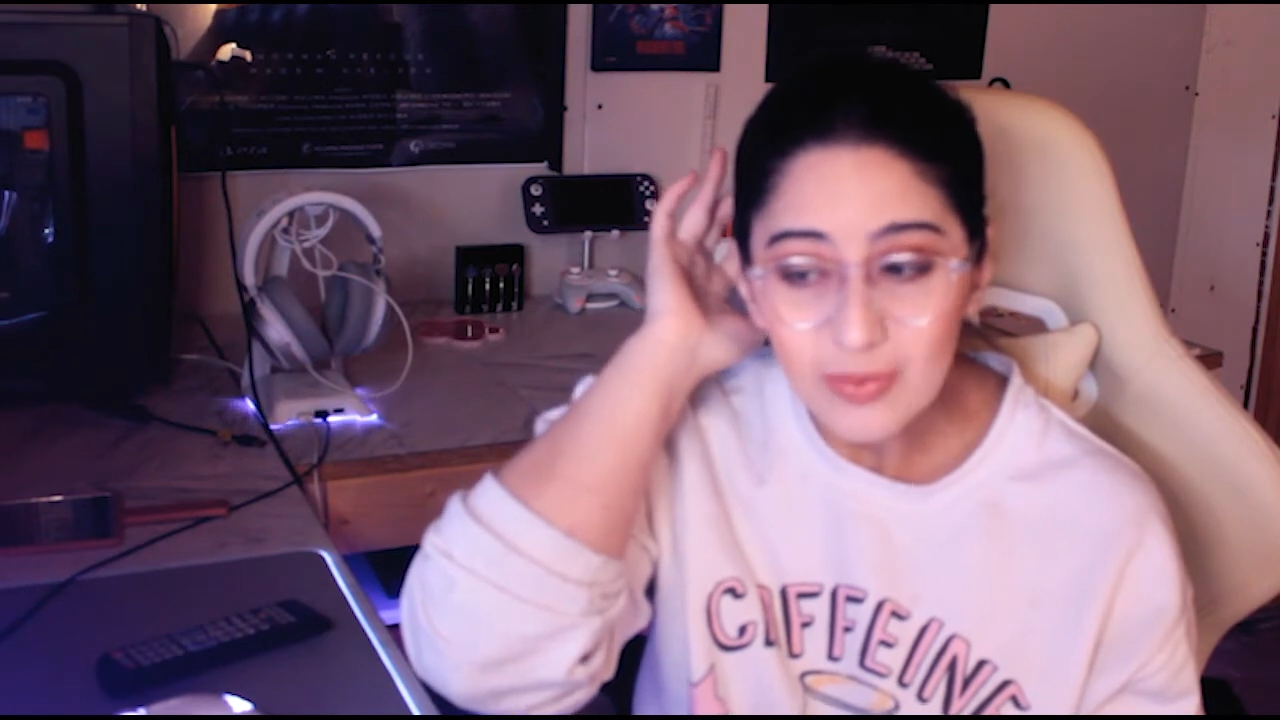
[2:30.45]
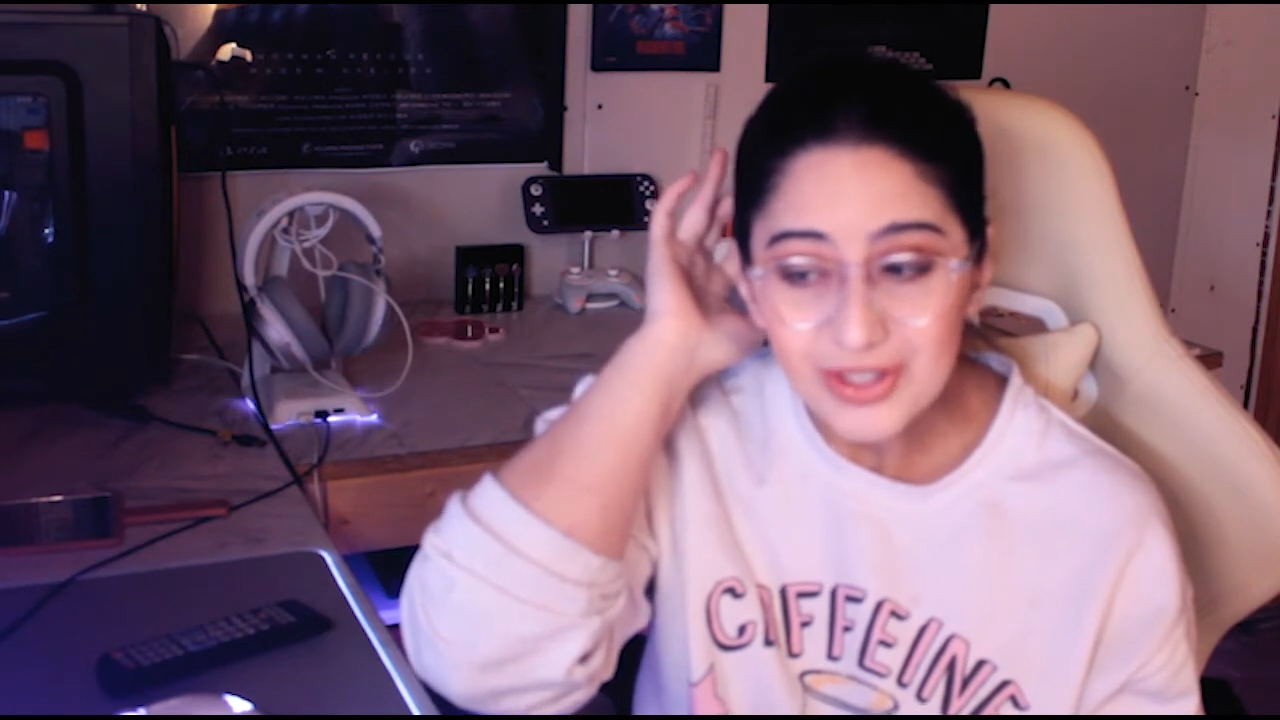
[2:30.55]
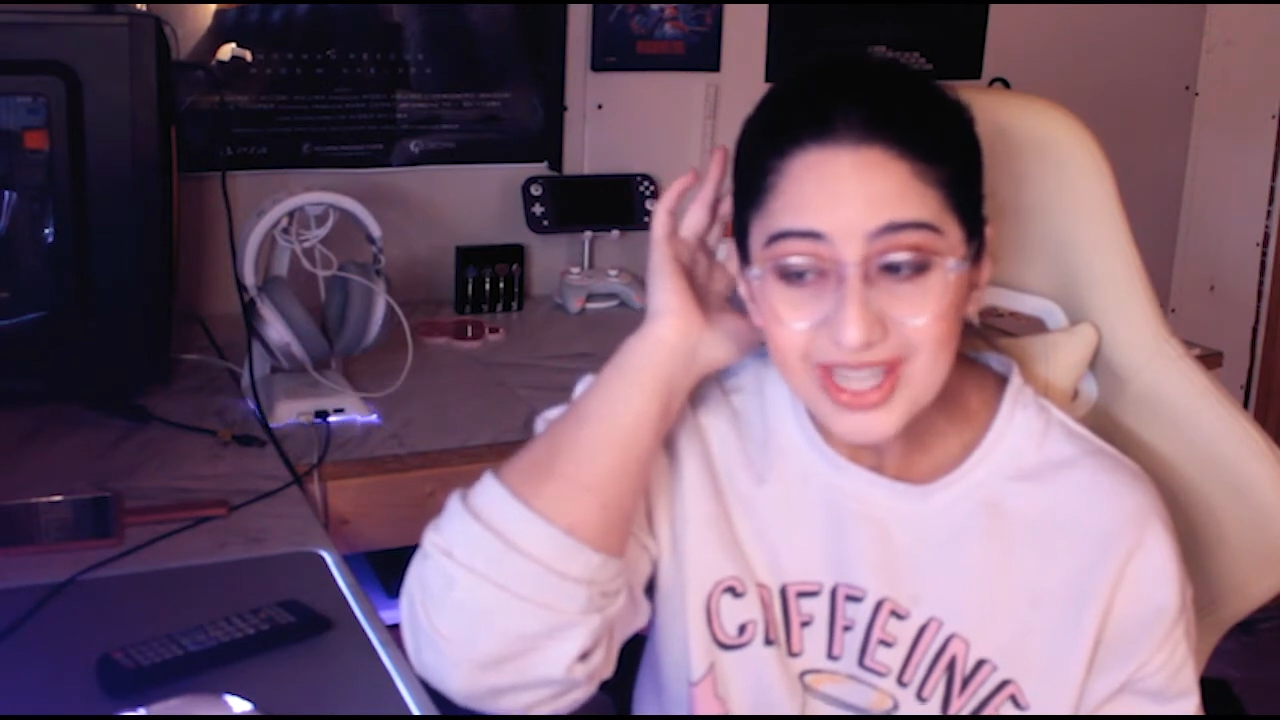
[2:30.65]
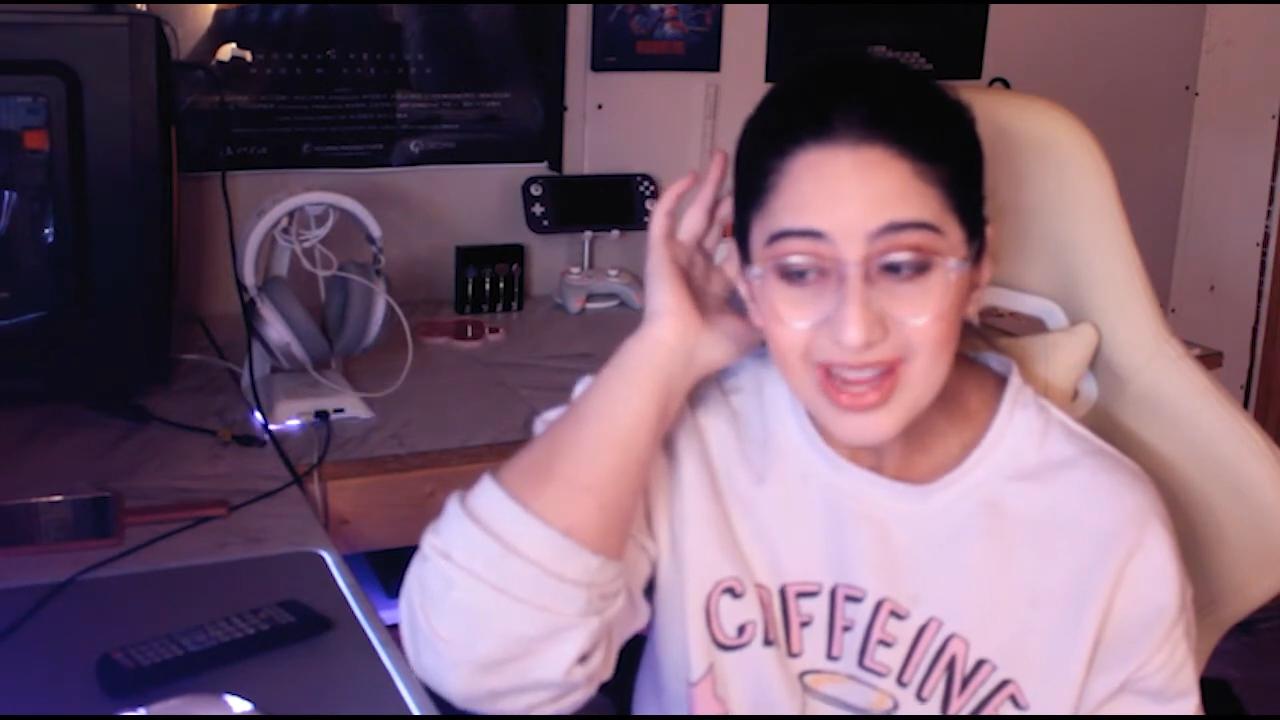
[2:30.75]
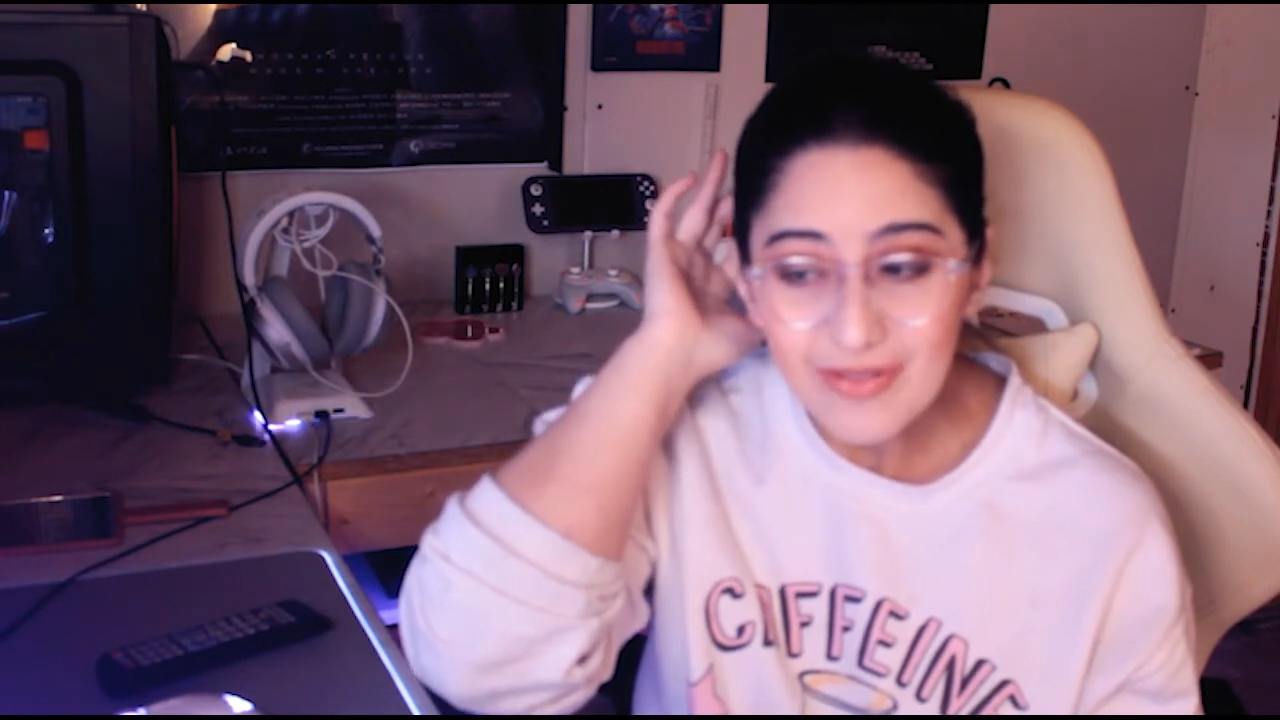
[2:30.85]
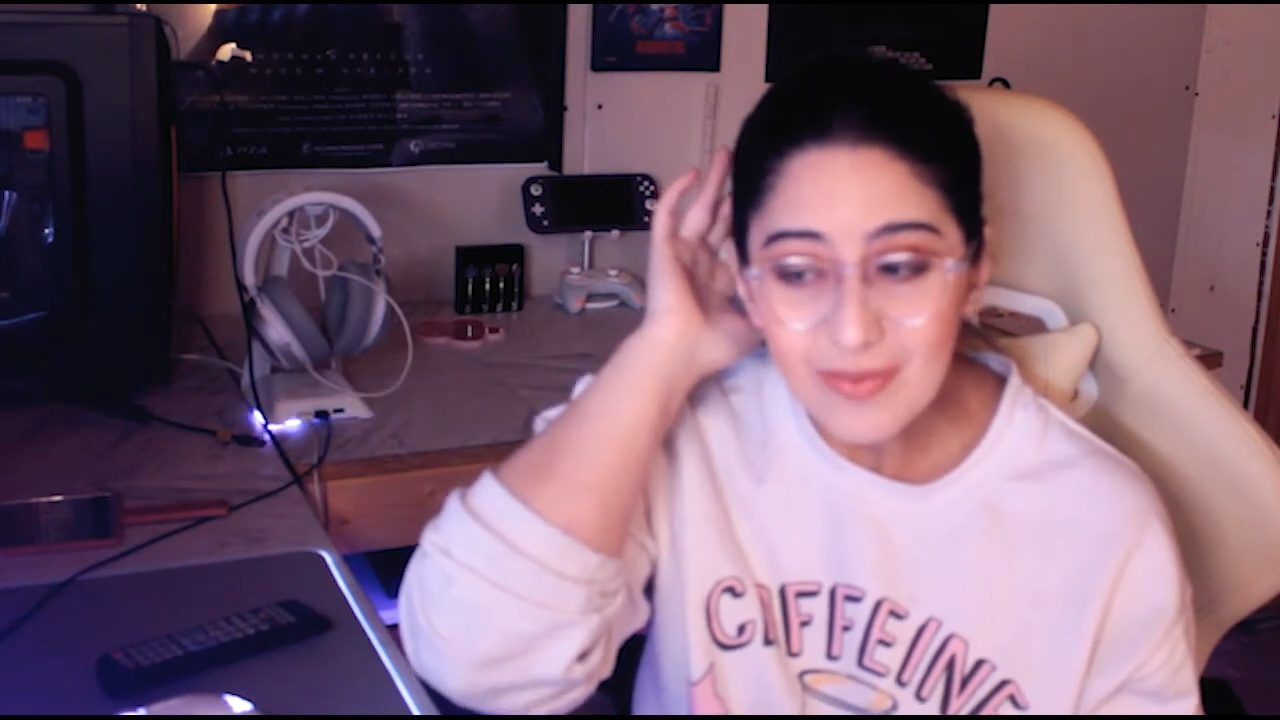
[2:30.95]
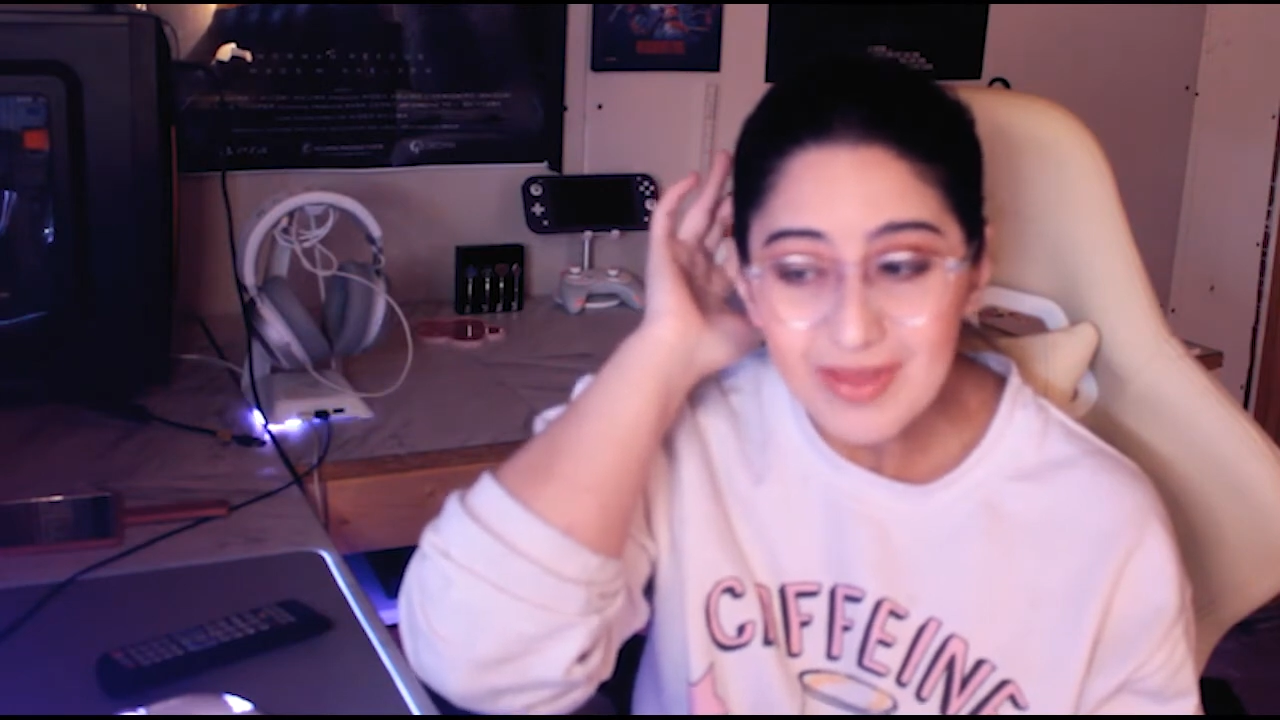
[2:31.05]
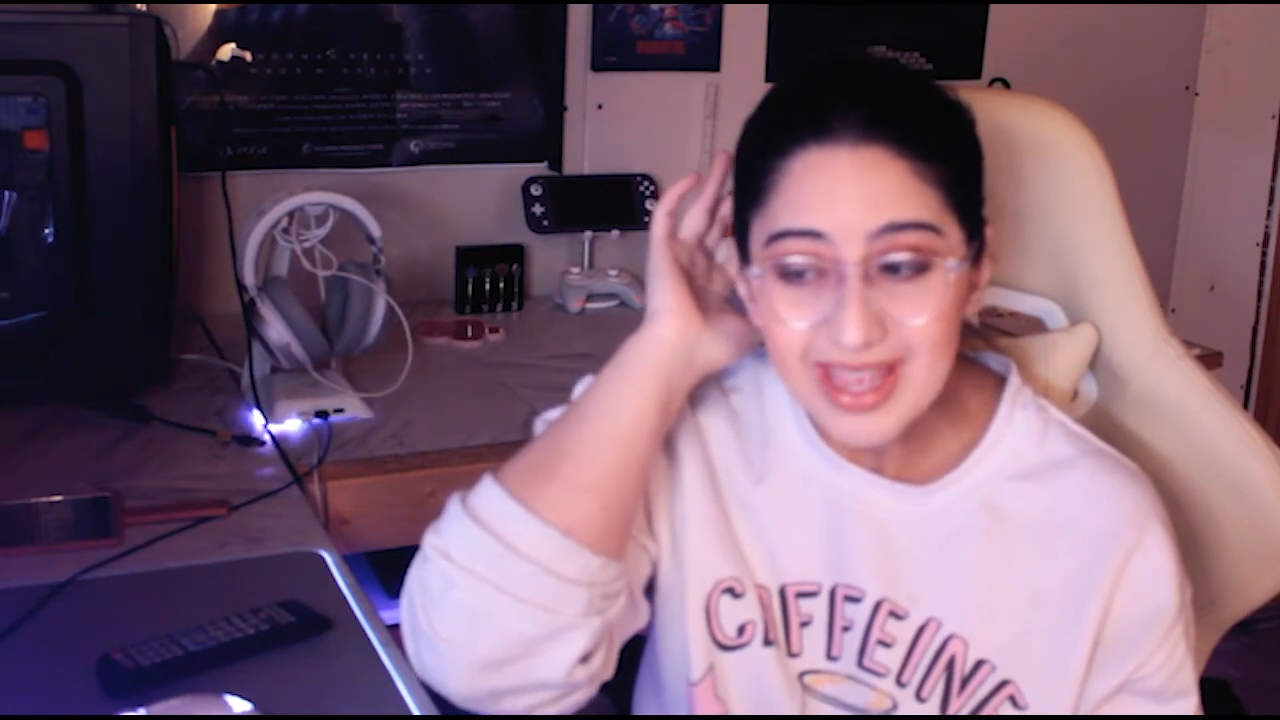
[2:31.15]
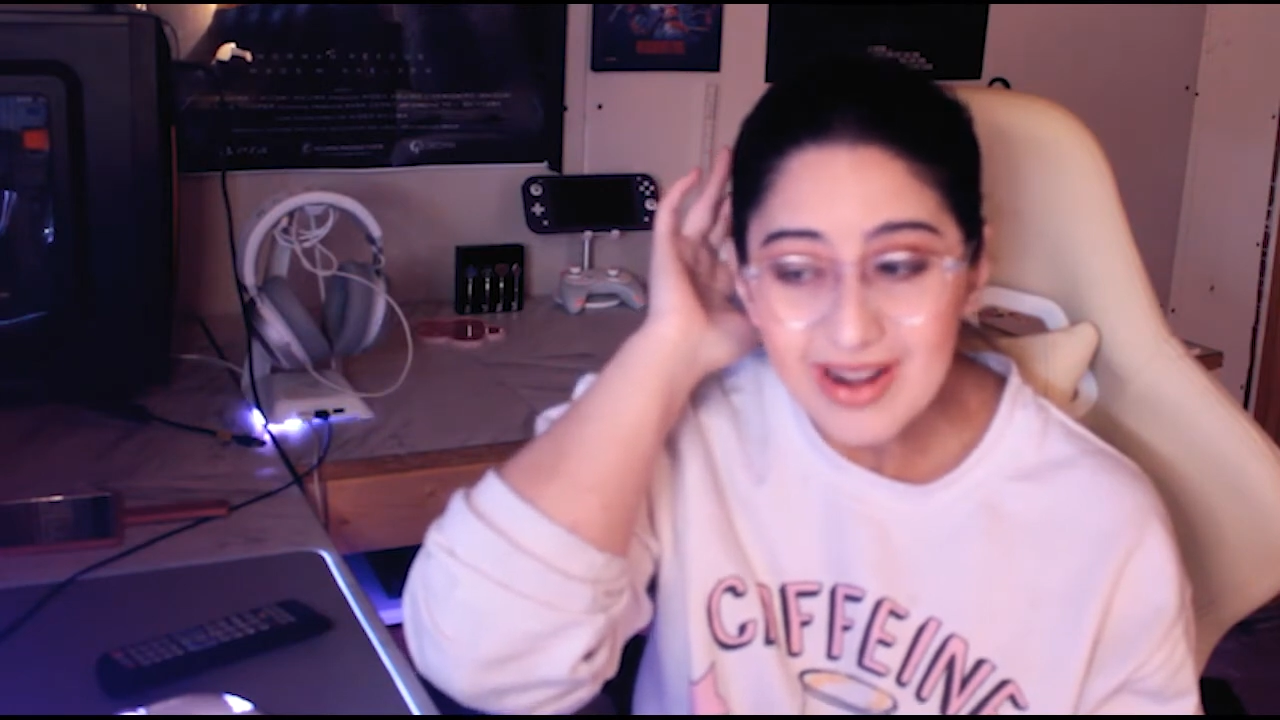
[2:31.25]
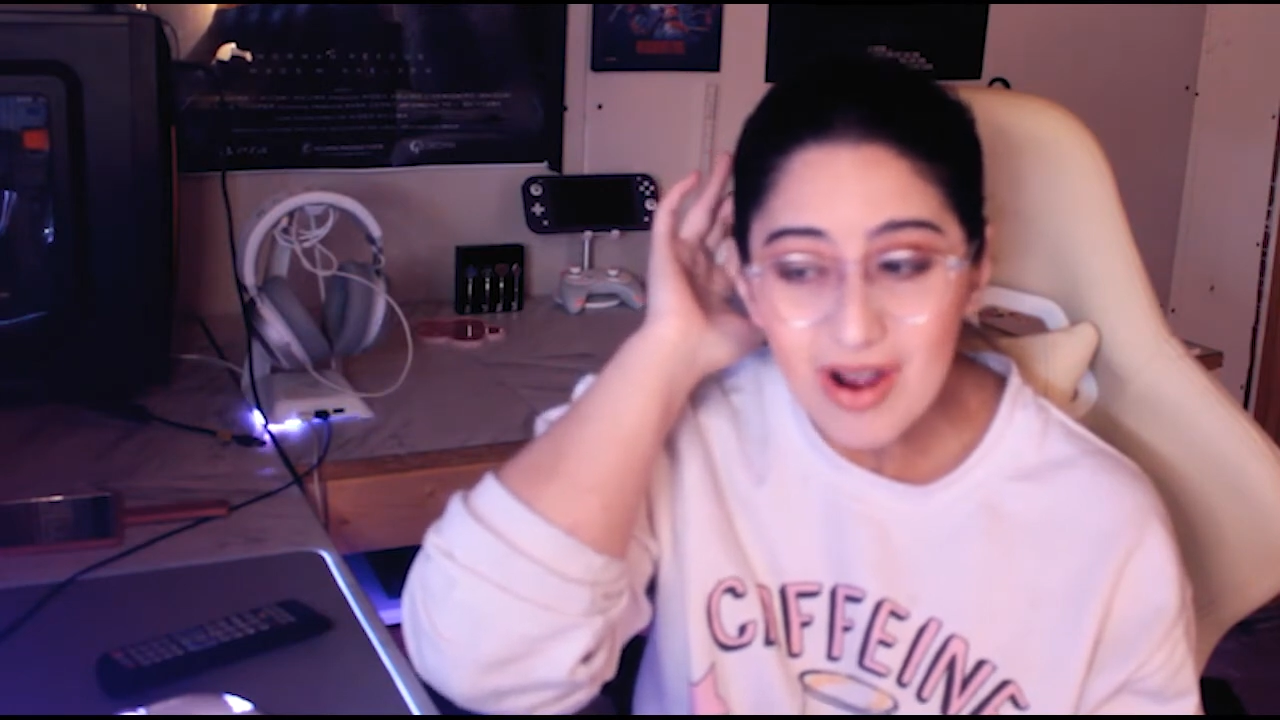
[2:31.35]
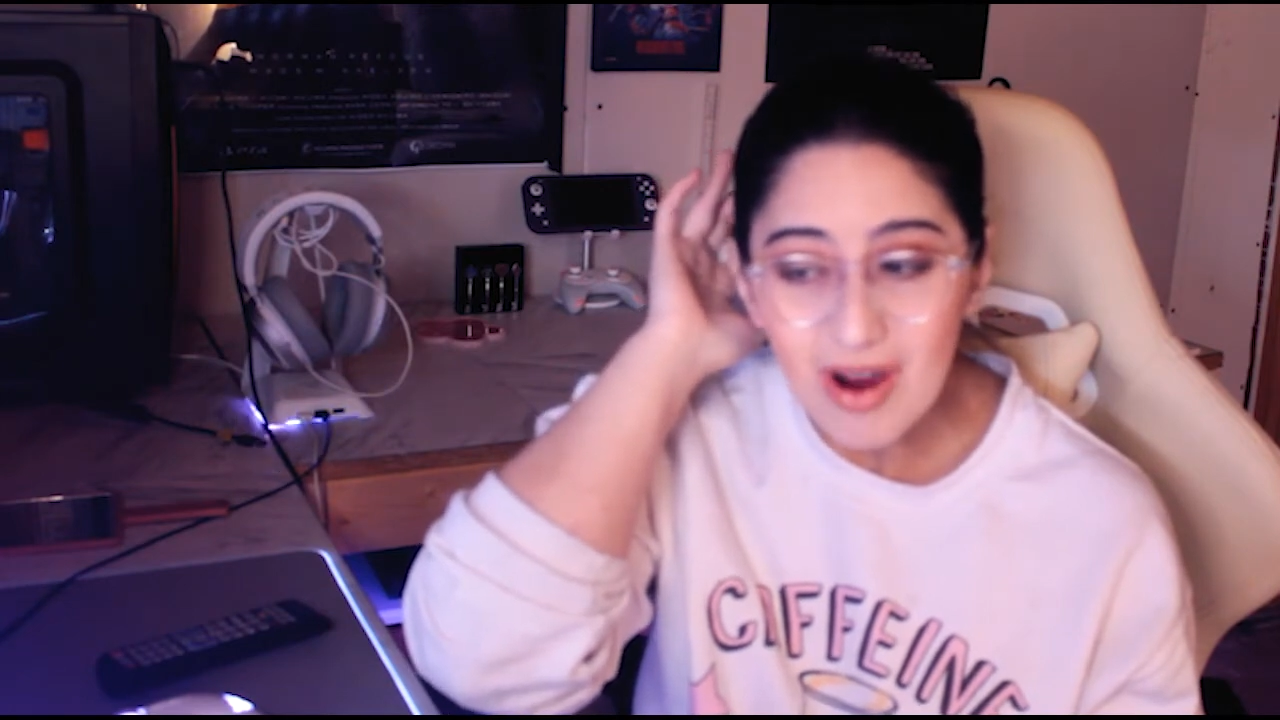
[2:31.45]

which gave him then a